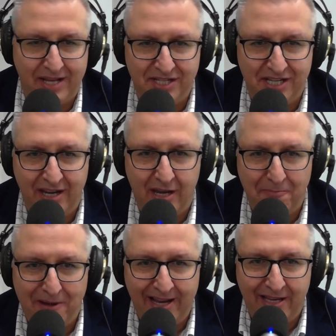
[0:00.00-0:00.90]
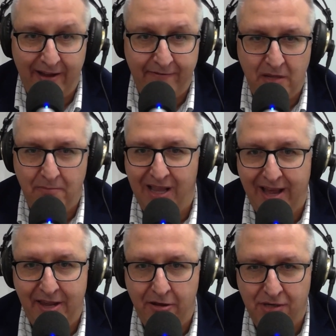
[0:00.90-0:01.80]
Z compared to even the
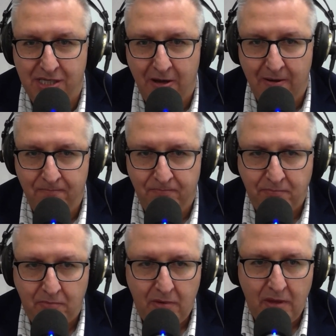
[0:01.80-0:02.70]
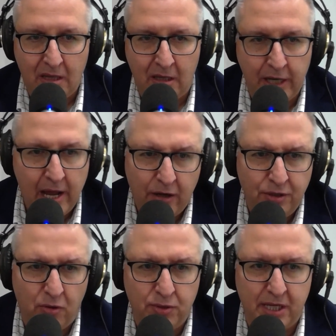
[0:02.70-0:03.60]
millennials, who
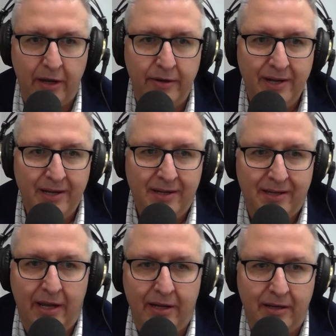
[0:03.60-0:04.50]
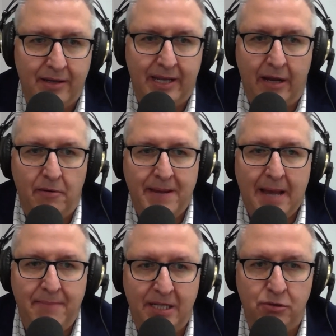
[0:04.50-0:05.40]
also, care about
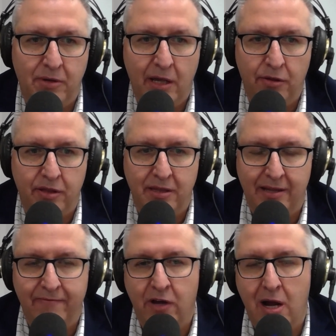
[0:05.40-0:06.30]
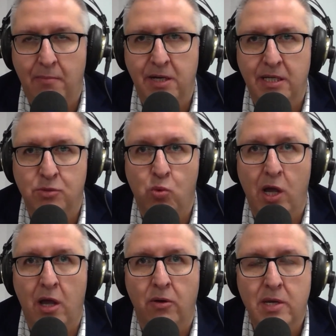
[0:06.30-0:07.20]
mental health and the environment as
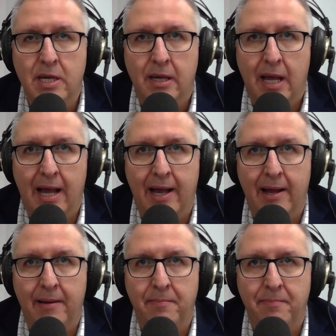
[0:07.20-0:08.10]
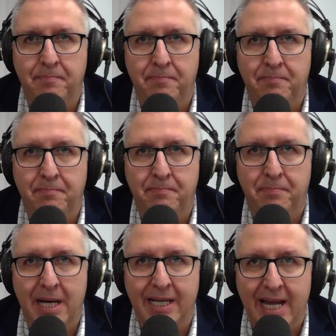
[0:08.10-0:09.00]
well.
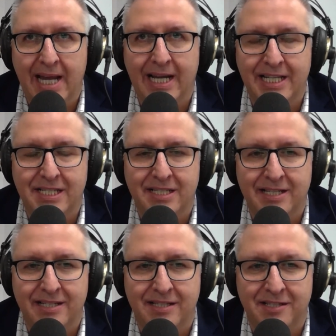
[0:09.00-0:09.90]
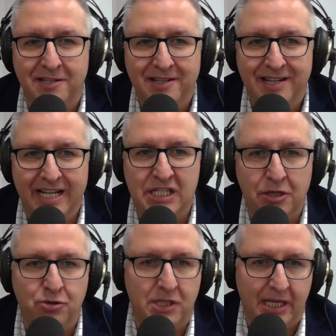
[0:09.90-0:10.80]
But yeah, it's
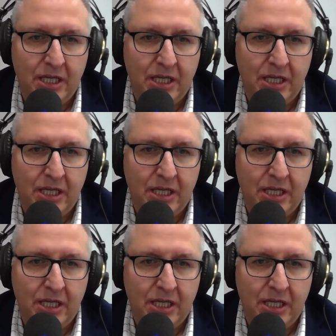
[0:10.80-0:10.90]
interesting.